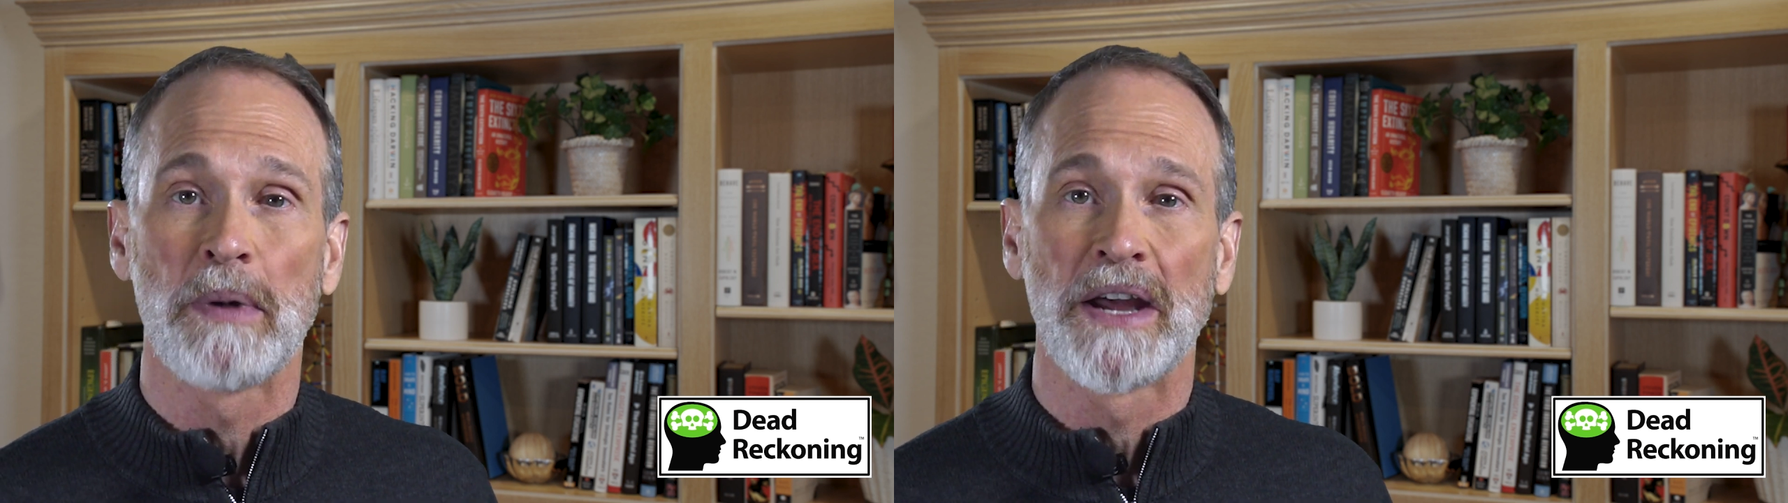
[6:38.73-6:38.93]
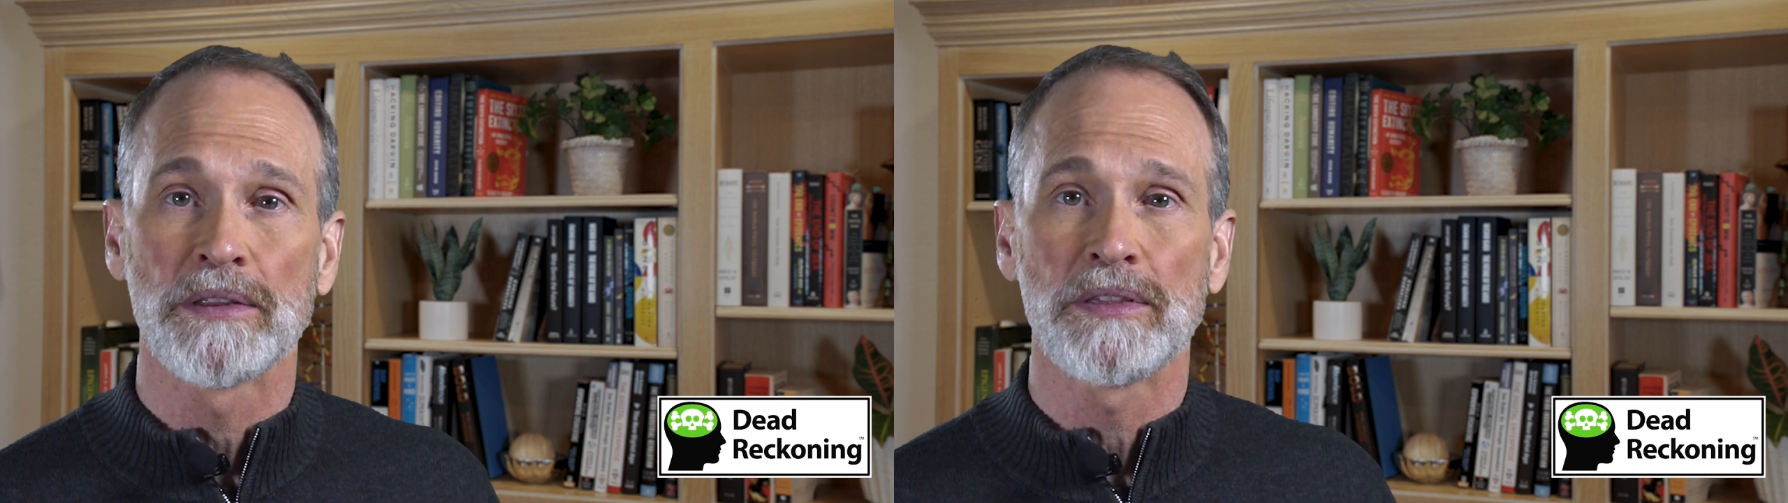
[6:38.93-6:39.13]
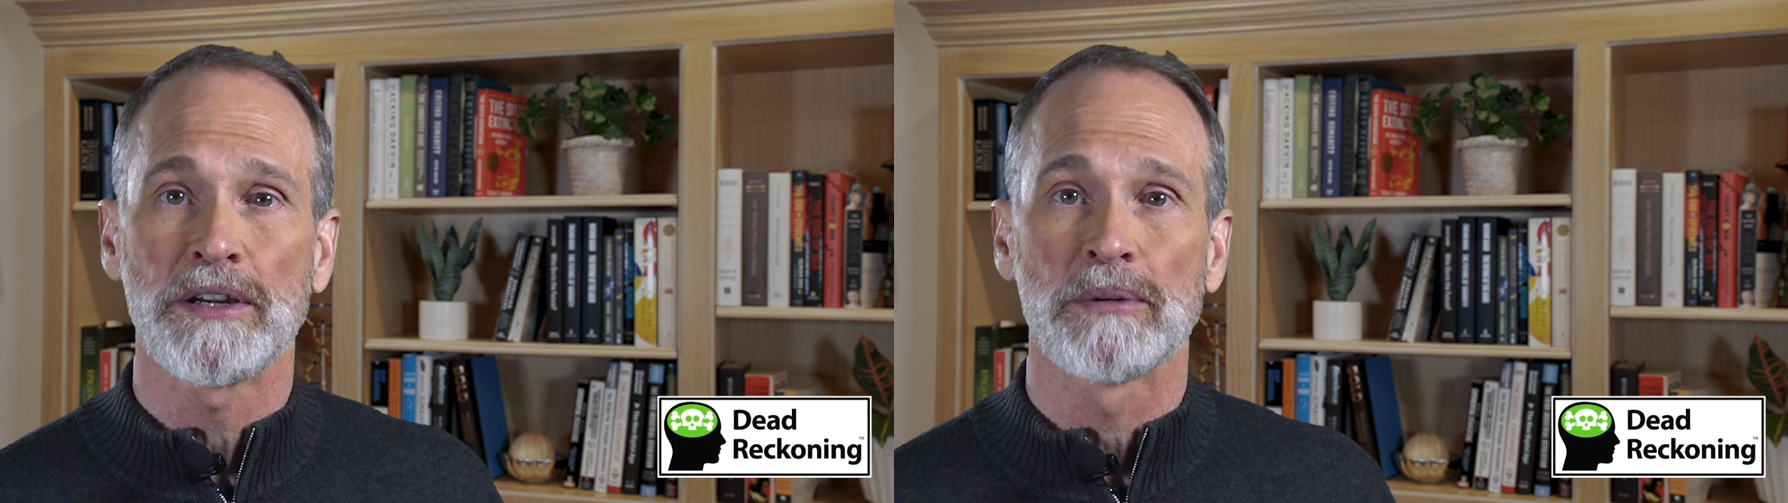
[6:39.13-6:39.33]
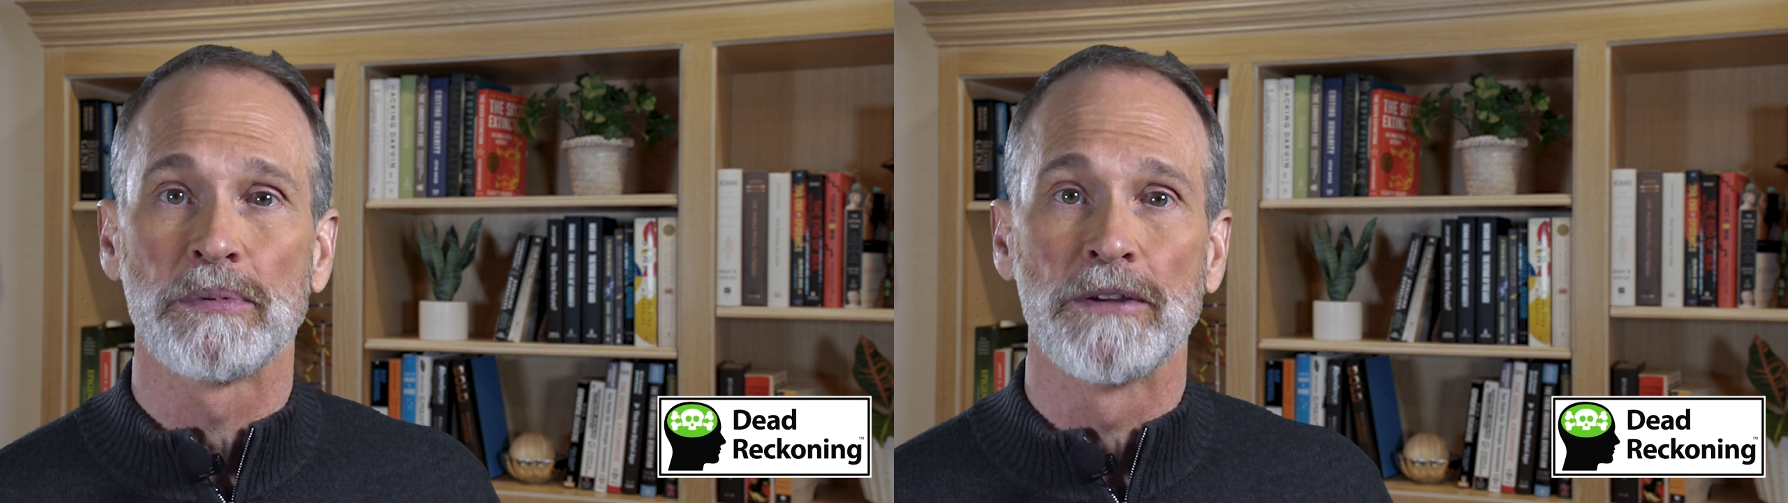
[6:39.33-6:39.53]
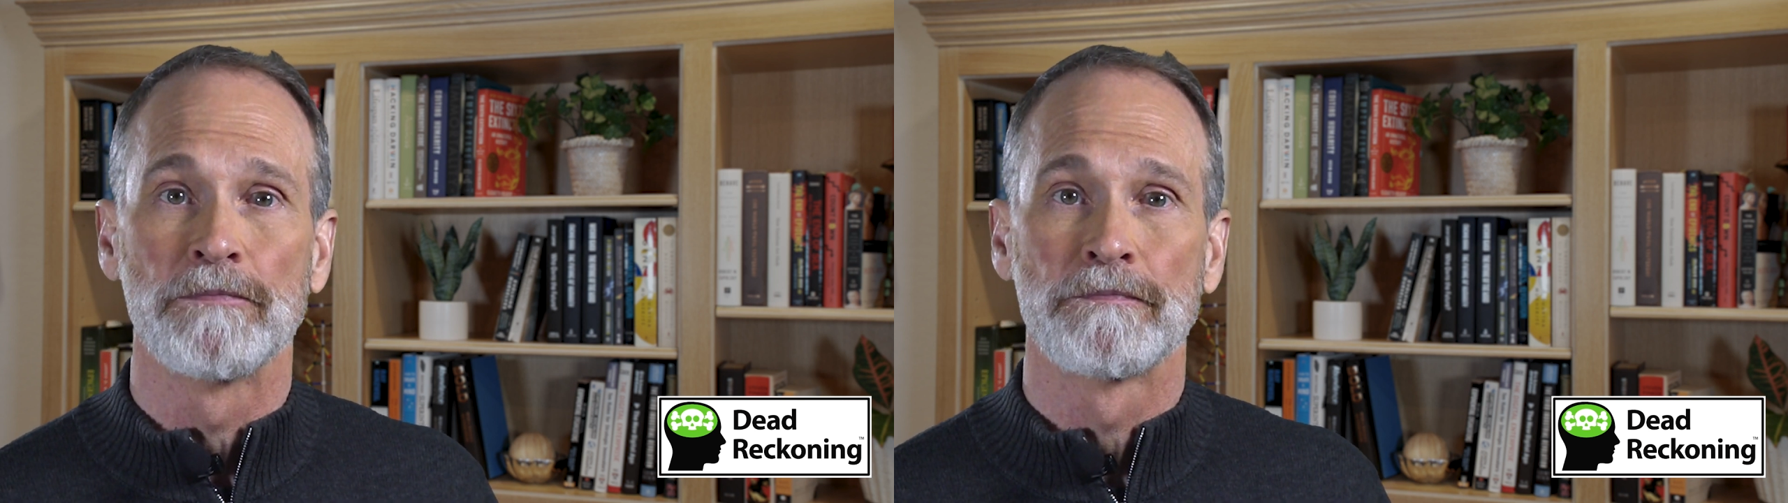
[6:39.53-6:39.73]
by the
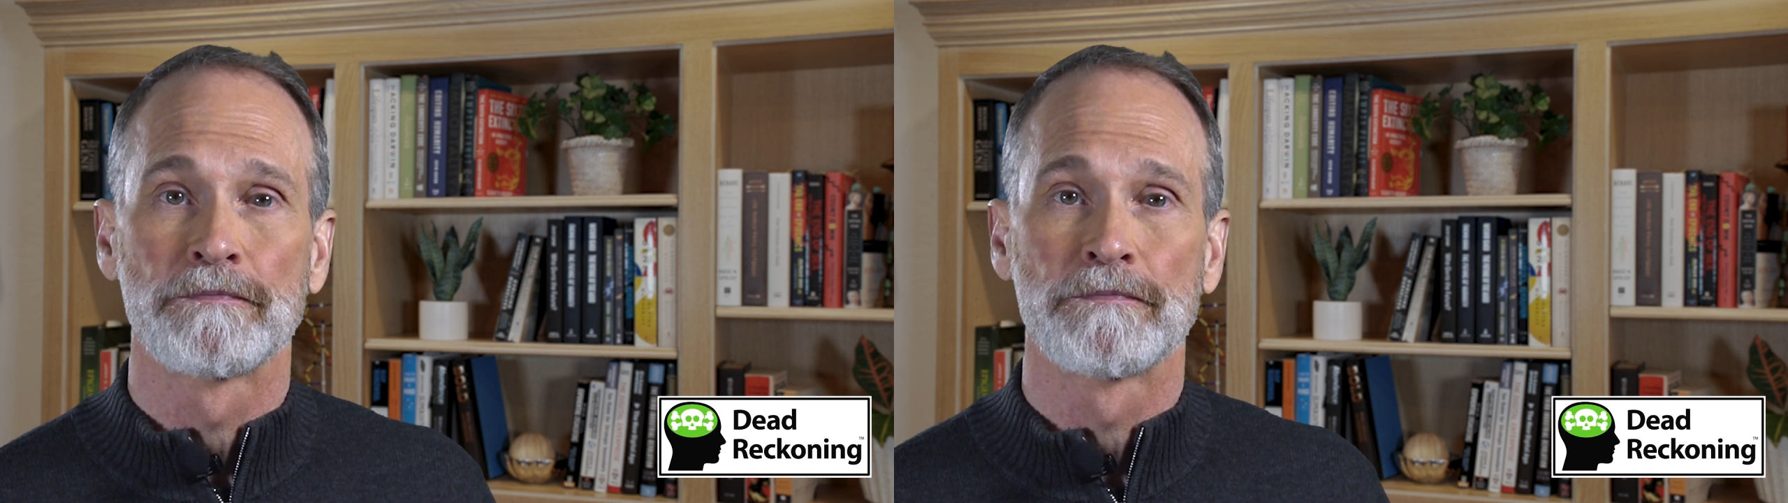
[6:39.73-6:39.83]
therapy.